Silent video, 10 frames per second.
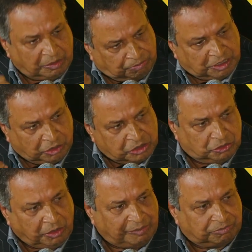because
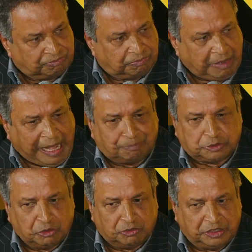you have
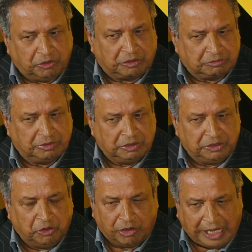absolutely, you are in
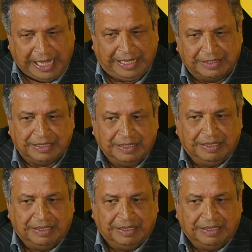your hand